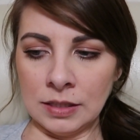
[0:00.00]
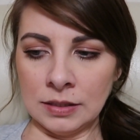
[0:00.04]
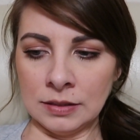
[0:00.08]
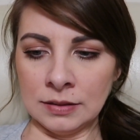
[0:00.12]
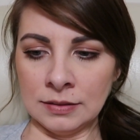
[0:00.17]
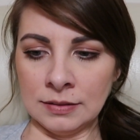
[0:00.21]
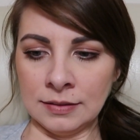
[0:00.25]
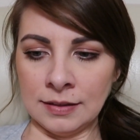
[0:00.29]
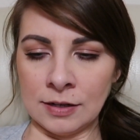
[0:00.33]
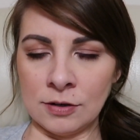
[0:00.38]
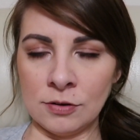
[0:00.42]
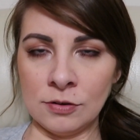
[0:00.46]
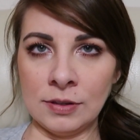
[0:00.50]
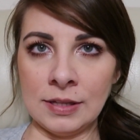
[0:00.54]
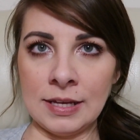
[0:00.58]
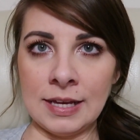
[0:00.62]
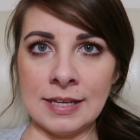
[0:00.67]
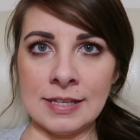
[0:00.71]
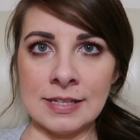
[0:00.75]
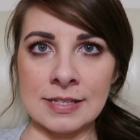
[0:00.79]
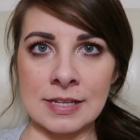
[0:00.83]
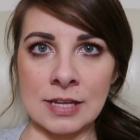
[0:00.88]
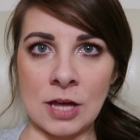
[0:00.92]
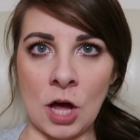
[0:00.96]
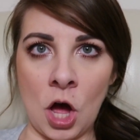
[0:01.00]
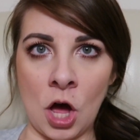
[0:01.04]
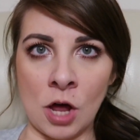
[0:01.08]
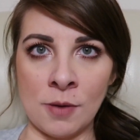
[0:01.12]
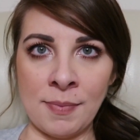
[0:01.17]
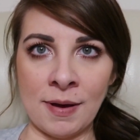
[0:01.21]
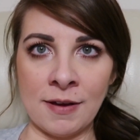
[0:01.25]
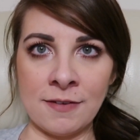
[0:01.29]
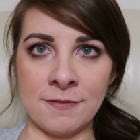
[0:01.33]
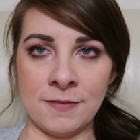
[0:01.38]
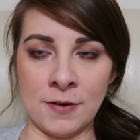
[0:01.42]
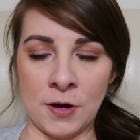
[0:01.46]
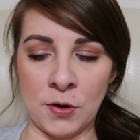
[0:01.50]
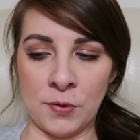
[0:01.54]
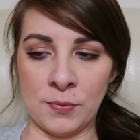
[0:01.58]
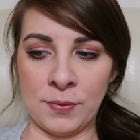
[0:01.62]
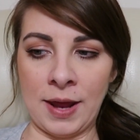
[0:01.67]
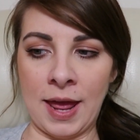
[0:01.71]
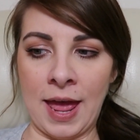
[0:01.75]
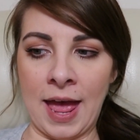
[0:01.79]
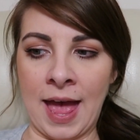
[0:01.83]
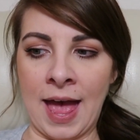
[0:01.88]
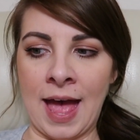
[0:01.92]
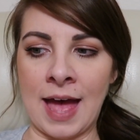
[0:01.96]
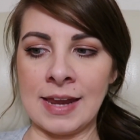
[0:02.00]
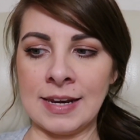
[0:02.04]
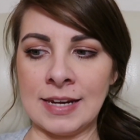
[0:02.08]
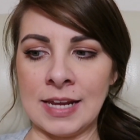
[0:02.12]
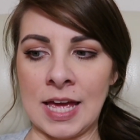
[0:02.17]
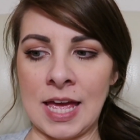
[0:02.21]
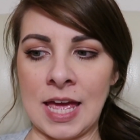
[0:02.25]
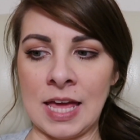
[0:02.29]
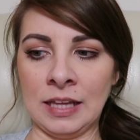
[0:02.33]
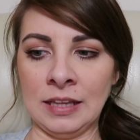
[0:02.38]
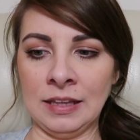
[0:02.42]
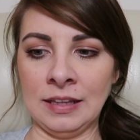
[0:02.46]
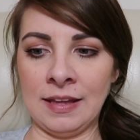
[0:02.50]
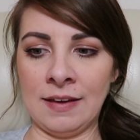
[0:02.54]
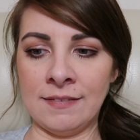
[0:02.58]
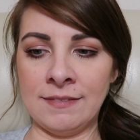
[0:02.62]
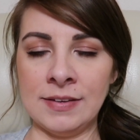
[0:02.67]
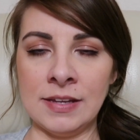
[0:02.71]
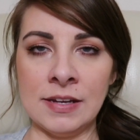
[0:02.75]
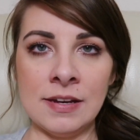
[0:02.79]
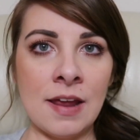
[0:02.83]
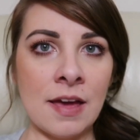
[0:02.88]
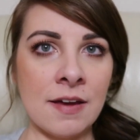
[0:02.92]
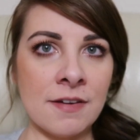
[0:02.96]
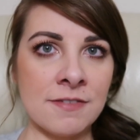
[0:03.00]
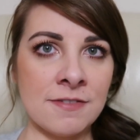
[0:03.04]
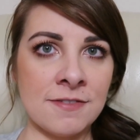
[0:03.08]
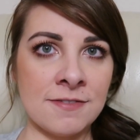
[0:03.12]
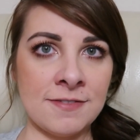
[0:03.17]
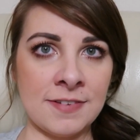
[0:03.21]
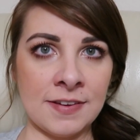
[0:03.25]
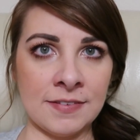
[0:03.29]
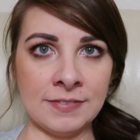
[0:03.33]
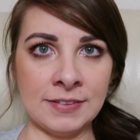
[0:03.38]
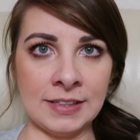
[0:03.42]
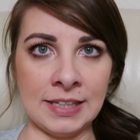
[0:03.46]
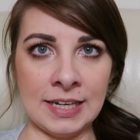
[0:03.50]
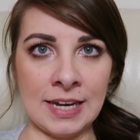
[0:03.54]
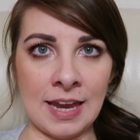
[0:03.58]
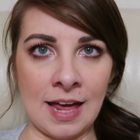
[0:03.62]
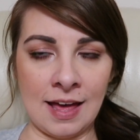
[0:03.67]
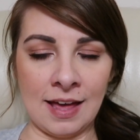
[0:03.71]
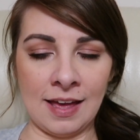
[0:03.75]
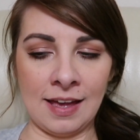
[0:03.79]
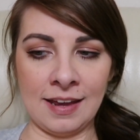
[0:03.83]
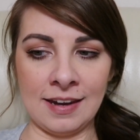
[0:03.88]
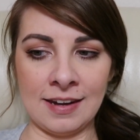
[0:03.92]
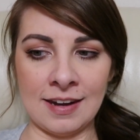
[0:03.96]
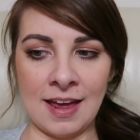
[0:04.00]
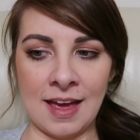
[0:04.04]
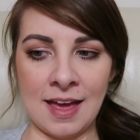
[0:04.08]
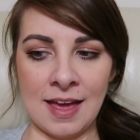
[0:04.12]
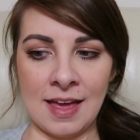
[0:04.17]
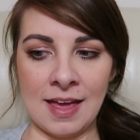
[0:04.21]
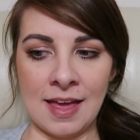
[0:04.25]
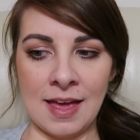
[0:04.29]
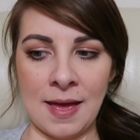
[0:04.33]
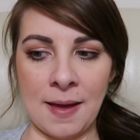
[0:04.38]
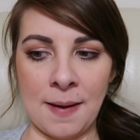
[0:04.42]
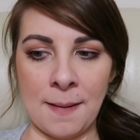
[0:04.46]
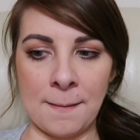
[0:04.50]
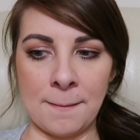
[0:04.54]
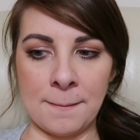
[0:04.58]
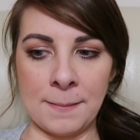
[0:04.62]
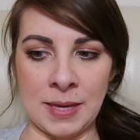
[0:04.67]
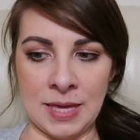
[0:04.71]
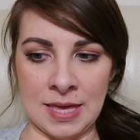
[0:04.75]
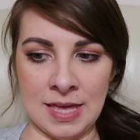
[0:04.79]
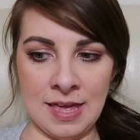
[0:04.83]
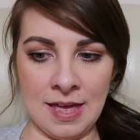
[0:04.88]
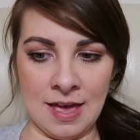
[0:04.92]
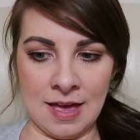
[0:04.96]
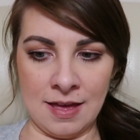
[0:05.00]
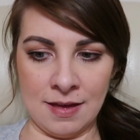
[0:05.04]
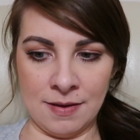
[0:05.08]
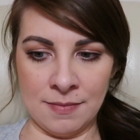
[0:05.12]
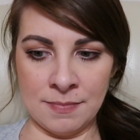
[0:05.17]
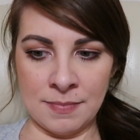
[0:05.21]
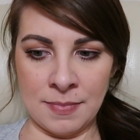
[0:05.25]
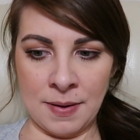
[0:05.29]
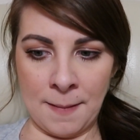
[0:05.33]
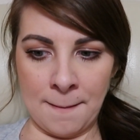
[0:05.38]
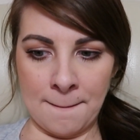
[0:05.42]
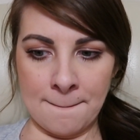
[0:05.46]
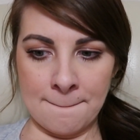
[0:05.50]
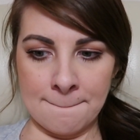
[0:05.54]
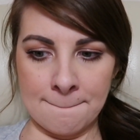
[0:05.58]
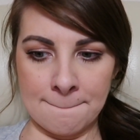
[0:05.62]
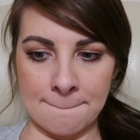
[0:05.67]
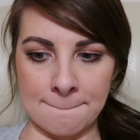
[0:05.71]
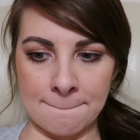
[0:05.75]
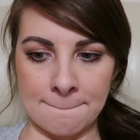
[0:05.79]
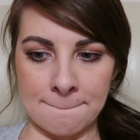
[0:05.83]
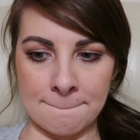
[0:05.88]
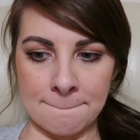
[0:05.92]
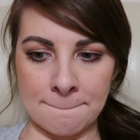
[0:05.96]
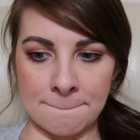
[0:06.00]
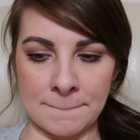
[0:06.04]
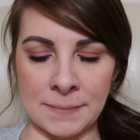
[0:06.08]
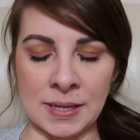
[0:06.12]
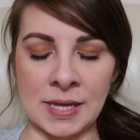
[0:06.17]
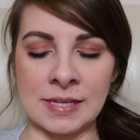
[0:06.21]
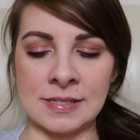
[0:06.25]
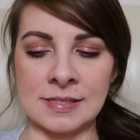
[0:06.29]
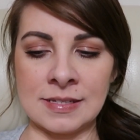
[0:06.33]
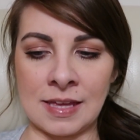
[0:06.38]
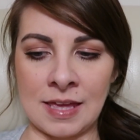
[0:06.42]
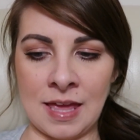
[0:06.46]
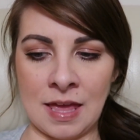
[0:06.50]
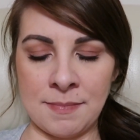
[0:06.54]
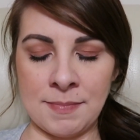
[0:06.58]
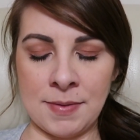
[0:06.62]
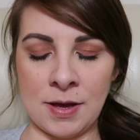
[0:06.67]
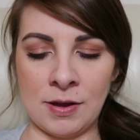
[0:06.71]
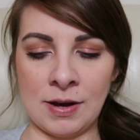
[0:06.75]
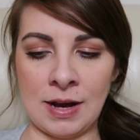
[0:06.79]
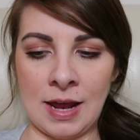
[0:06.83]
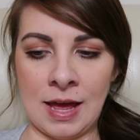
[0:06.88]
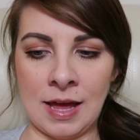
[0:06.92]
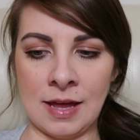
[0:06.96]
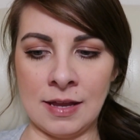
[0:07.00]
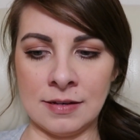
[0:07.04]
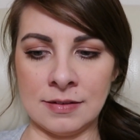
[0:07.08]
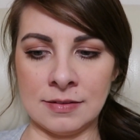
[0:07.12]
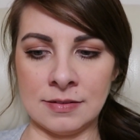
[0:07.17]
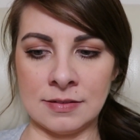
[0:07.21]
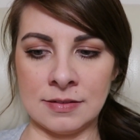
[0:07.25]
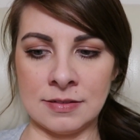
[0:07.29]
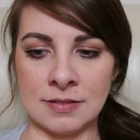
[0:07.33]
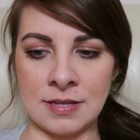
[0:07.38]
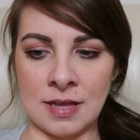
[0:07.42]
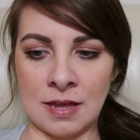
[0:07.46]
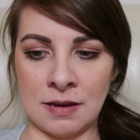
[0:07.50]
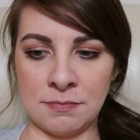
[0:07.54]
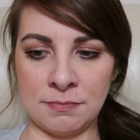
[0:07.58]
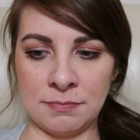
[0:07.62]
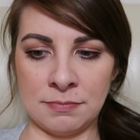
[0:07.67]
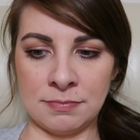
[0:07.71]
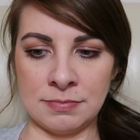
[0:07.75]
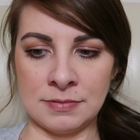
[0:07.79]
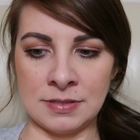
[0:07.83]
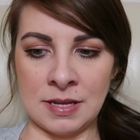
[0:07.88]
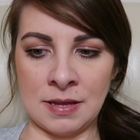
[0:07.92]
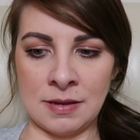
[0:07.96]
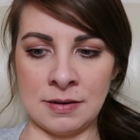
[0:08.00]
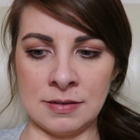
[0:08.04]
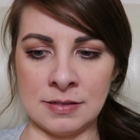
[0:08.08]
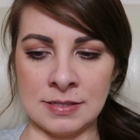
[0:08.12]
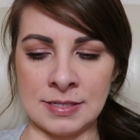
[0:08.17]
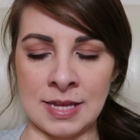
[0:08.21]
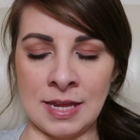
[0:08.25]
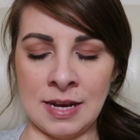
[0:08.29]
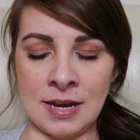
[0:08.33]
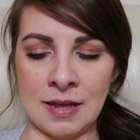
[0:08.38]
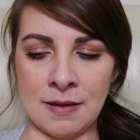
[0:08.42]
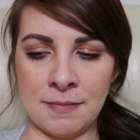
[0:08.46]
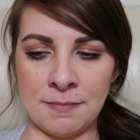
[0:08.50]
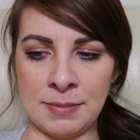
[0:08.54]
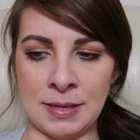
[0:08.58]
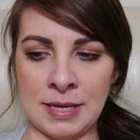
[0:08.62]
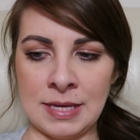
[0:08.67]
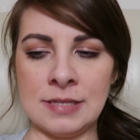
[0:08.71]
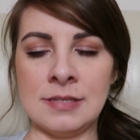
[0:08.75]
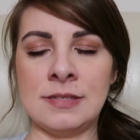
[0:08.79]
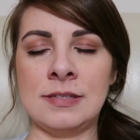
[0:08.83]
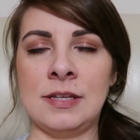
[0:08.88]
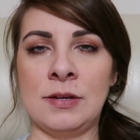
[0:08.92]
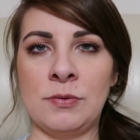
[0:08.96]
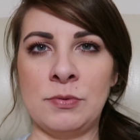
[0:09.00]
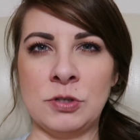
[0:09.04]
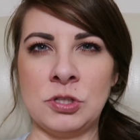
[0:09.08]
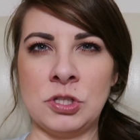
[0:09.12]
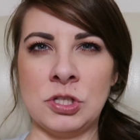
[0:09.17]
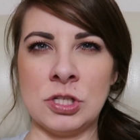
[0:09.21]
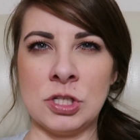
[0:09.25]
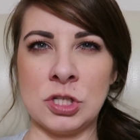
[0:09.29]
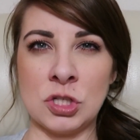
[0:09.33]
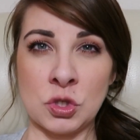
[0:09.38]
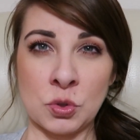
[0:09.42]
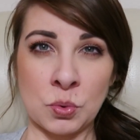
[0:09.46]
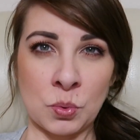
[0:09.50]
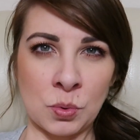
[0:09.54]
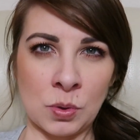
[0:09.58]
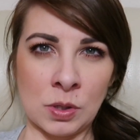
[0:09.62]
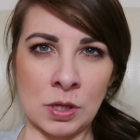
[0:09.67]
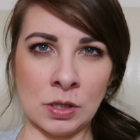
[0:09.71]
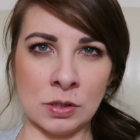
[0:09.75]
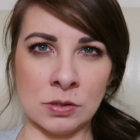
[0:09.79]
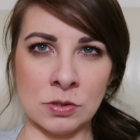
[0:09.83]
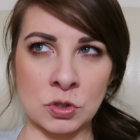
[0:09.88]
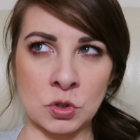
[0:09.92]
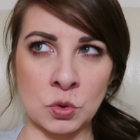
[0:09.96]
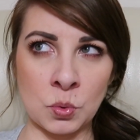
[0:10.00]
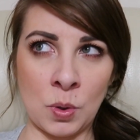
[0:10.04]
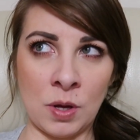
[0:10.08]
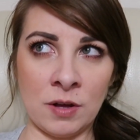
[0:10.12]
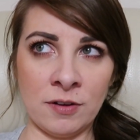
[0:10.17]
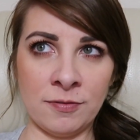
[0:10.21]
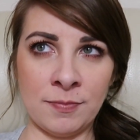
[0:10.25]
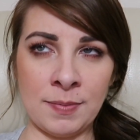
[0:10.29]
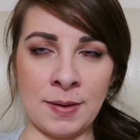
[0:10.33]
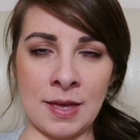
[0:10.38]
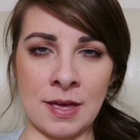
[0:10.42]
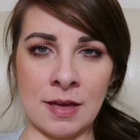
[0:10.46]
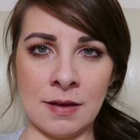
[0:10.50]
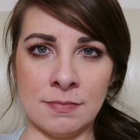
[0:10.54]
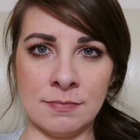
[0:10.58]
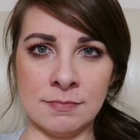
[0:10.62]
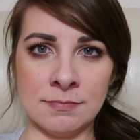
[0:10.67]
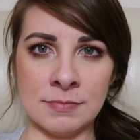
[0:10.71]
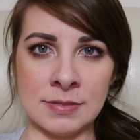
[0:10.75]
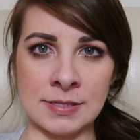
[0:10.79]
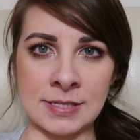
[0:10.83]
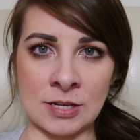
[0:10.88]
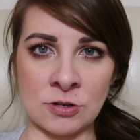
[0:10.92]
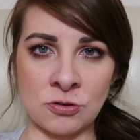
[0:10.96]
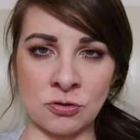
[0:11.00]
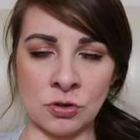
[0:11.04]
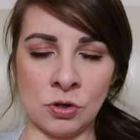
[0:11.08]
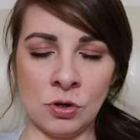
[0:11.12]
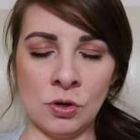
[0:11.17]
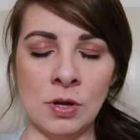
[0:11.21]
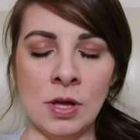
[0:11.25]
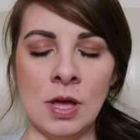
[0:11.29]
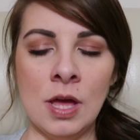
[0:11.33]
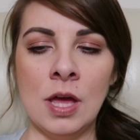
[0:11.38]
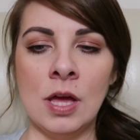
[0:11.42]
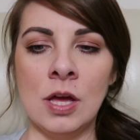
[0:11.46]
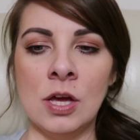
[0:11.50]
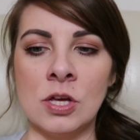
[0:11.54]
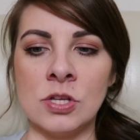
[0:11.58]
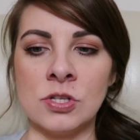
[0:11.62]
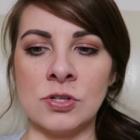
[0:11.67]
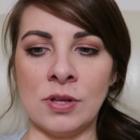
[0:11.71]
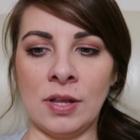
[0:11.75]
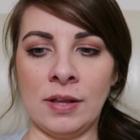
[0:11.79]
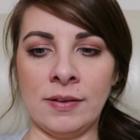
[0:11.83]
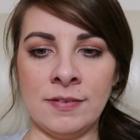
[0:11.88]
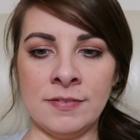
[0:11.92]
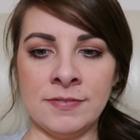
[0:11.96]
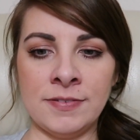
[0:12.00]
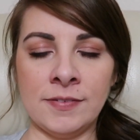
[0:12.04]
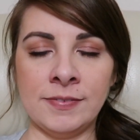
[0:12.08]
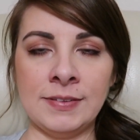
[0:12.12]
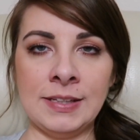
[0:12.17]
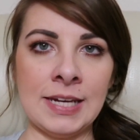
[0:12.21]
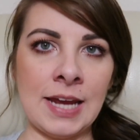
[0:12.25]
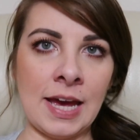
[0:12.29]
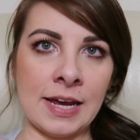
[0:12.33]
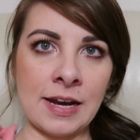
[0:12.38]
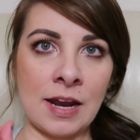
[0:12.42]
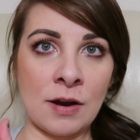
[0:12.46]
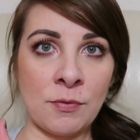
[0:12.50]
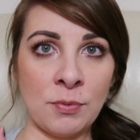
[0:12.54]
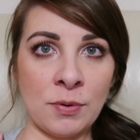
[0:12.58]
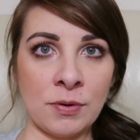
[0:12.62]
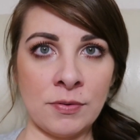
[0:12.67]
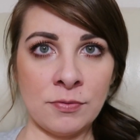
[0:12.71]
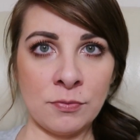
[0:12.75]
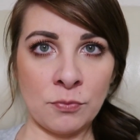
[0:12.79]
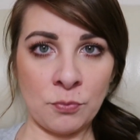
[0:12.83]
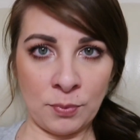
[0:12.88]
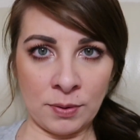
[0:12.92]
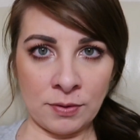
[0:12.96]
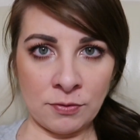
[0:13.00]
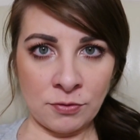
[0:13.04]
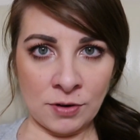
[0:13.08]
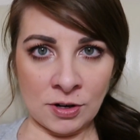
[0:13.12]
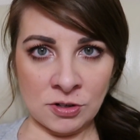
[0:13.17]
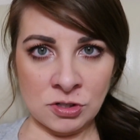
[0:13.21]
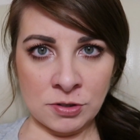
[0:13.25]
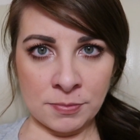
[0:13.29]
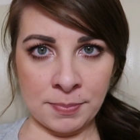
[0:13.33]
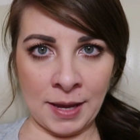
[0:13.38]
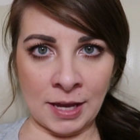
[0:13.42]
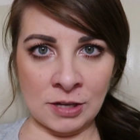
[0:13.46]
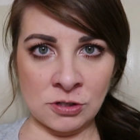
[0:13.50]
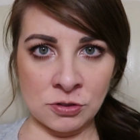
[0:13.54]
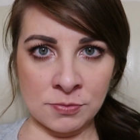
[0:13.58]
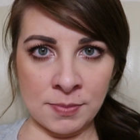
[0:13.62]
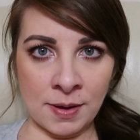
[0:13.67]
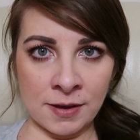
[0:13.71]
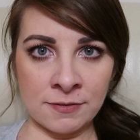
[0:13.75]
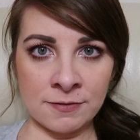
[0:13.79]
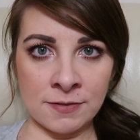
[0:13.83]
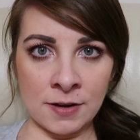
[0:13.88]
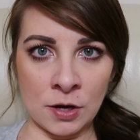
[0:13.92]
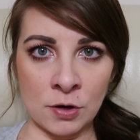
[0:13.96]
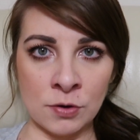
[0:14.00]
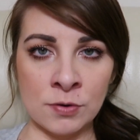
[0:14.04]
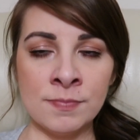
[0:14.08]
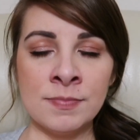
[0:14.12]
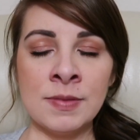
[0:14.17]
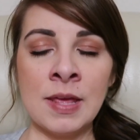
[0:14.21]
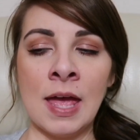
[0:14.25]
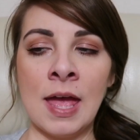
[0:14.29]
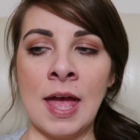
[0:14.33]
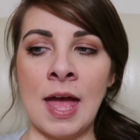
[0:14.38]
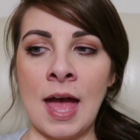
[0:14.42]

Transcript: literally on my phone at 11.59 p.m. because it came out at 10, 10, 10 a.m. PST, which is uh, 12 p.m. Central. So 11.59, I re refreshed the page of my phone.